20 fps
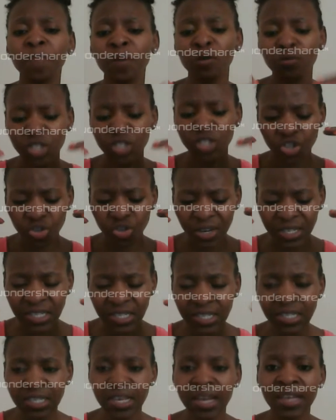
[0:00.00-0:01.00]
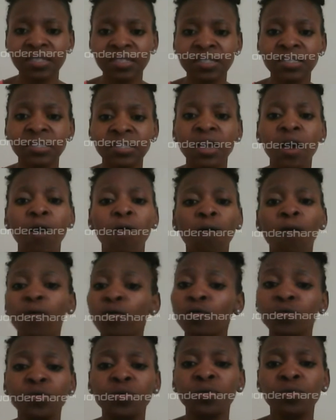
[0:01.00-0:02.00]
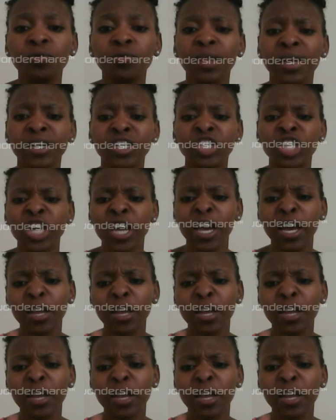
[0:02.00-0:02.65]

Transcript: which transcends all knowledge,